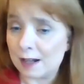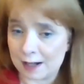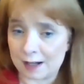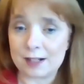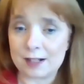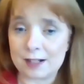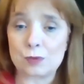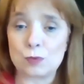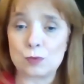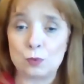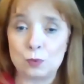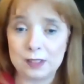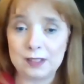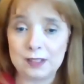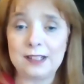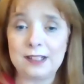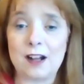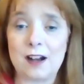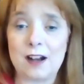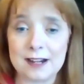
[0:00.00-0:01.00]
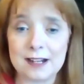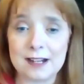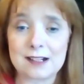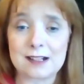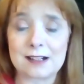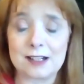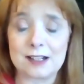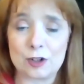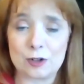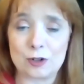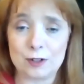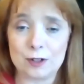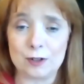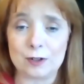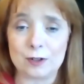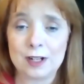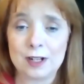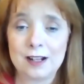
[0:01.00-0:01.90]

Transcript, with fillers: It's really honestly true.